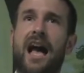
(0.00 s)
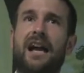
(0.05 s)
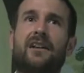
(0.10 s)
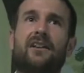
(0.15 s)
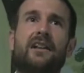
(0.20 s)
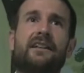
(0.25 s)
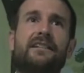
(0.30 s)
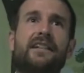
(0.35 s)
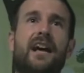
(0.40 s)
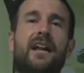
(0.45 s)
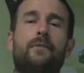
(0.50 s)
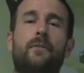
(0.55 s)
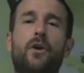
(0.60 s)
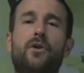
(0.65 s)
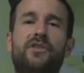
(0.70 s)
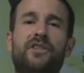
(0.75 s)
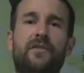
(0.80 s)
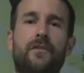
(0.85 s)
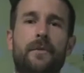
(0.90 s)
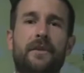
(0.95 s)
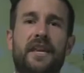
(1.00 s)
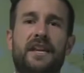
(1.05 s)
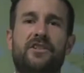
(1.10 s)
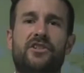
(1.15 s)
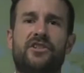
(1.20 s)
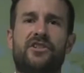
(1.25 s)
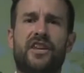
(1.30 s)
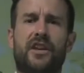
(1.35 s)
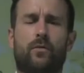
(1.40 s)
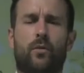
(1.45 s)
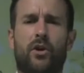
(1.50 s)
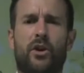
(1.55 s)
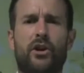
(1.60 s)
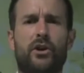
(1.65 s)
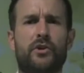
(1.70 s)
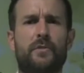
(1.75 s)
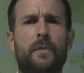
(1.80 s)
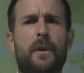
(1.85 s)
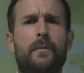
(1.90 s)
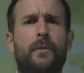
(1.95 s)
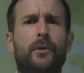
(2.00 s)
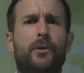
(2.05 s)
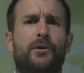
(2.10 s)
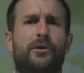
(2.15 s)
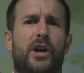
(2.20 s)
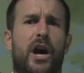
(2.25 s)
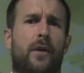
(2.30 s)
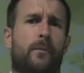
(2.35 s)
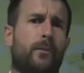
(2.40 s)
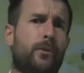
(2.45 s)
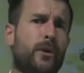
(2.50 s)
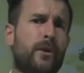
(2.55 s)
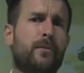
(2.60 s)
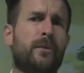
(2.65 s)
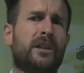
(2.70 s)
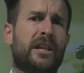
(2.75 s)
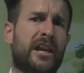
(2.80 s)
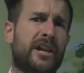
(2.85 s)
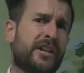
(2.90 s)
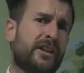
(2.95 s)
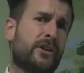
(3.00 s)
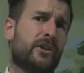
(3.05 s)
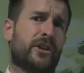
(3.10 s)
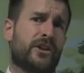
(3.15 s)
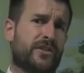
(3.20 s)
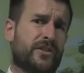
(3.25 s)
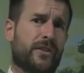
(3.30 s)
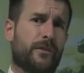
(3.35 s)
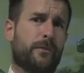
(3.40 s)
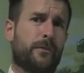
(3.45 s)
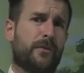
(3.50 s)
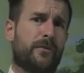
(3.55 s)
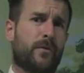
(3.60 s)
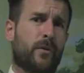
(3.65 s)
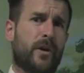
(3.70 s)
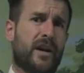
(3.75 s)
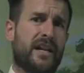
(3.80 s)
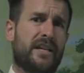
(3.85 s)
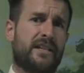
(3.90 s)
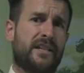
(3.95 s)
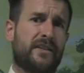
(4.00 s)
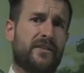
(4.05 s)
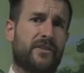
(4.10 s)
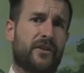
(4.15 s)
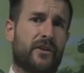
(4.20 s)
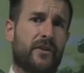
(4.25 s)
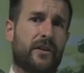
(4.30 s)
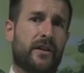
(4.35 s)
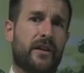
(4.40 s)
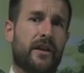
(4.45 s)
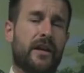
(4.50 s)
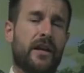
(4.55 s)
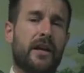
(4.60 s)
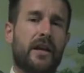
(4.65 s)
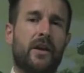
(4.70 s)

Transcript: I clicked on most of them and they just said, well, here's people who taught premillennialism before 1830.